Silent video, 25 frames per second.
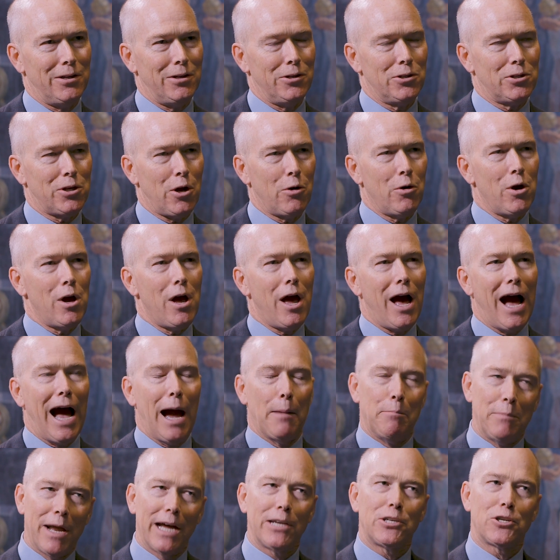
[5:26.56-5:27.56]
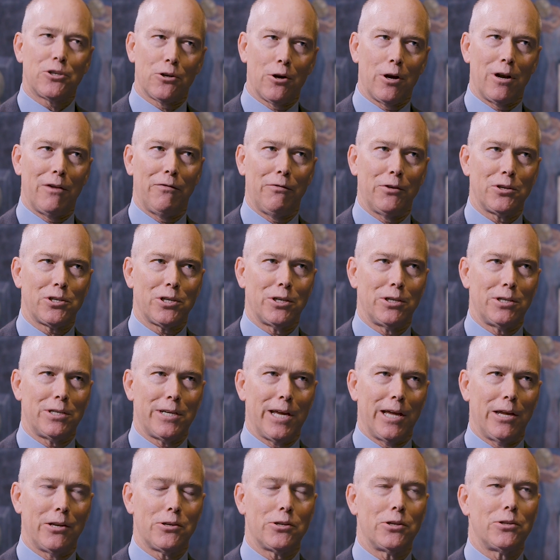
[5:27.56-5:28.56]
So I'm not sure artificial
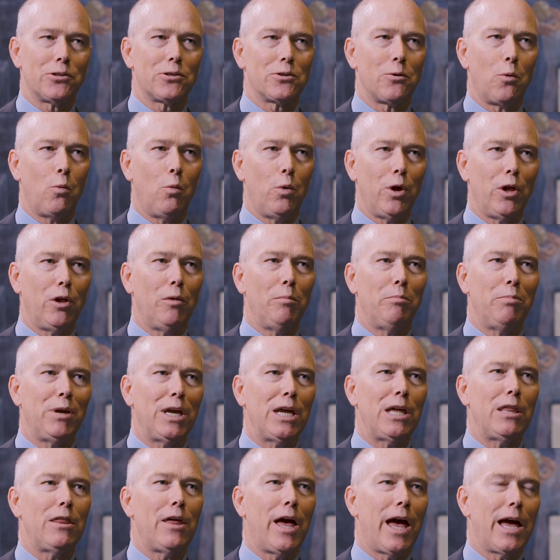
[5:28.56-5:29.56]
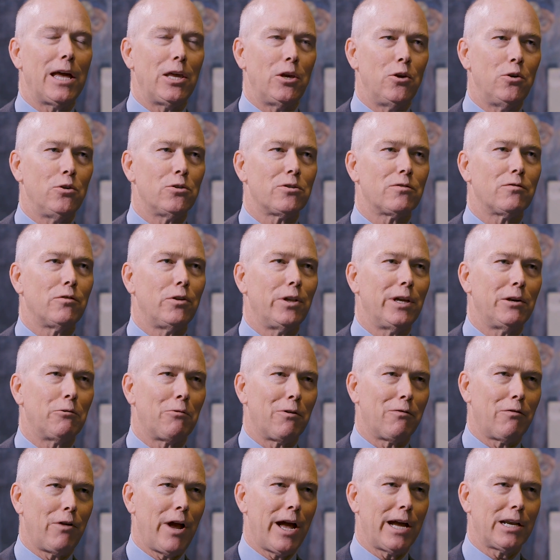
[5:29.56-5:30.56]
intelligence will be that useful in
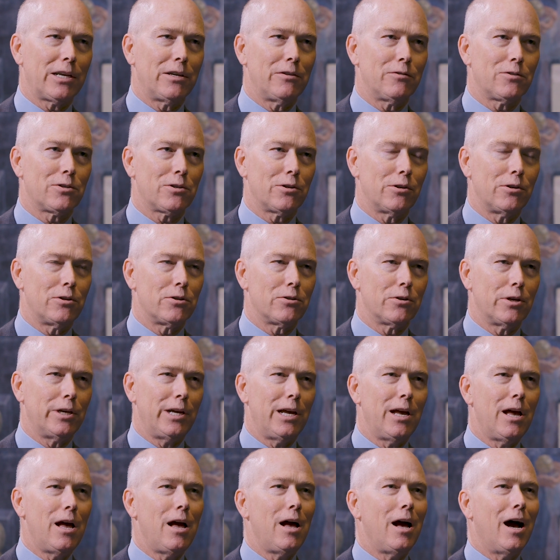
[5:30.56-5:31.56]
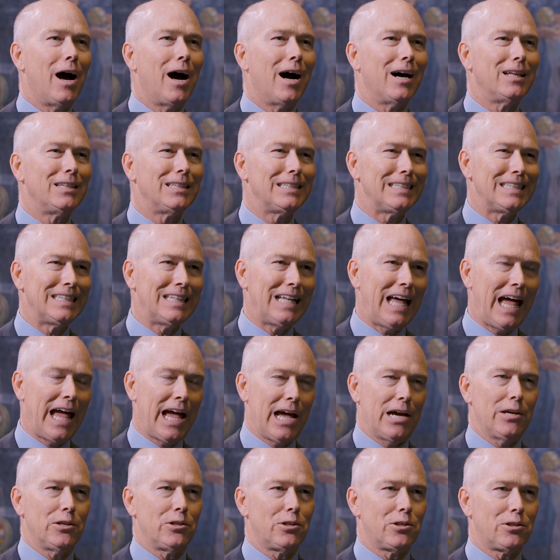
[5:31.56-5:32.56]
refractive surgery
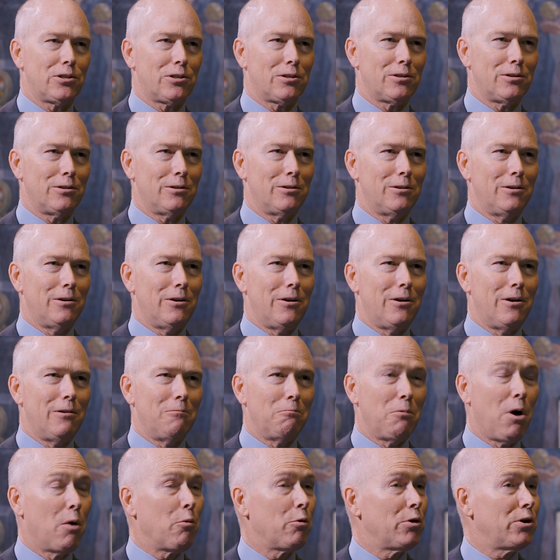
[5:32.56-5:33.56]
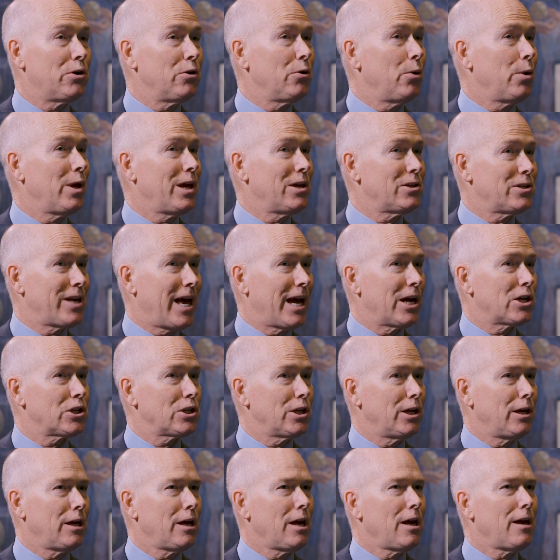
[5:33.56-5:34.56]
unless what we're doing is
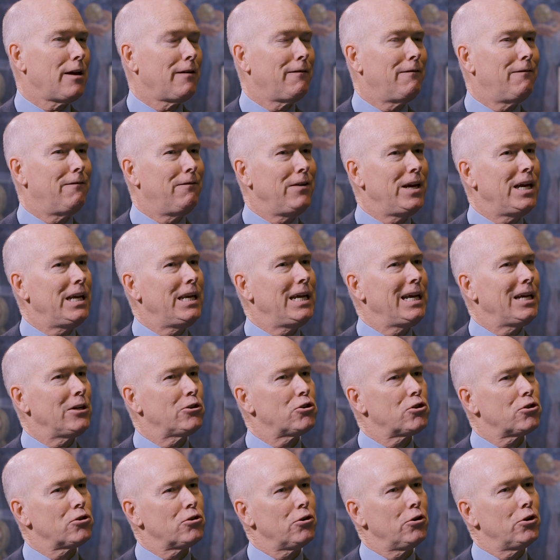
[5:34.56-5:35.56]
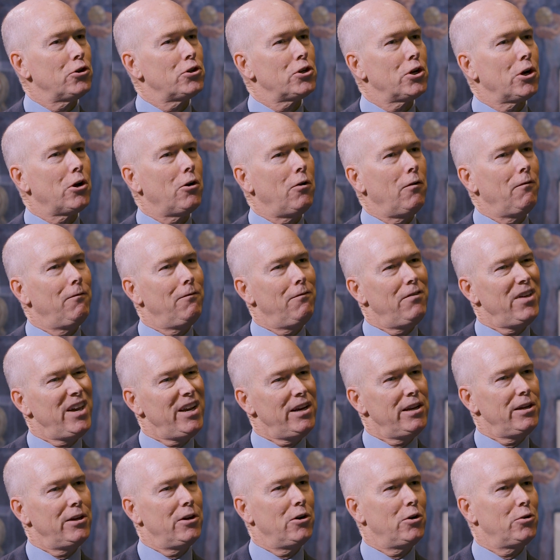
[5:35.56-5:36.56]
actually feeding surgical
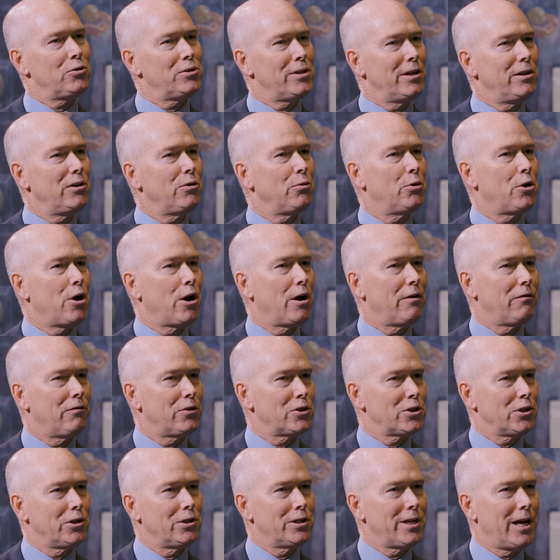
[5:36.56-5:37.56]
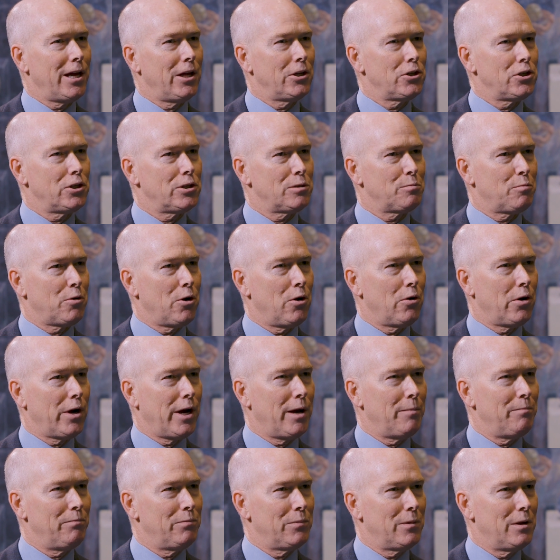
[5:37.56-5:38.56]
videos into an artificial intelligence
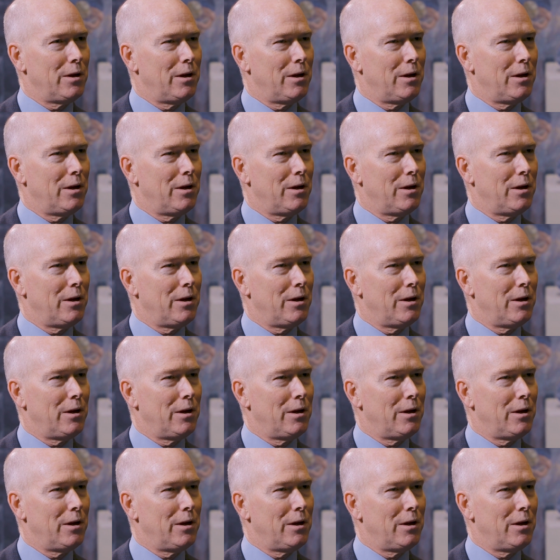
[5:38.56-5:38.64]
program.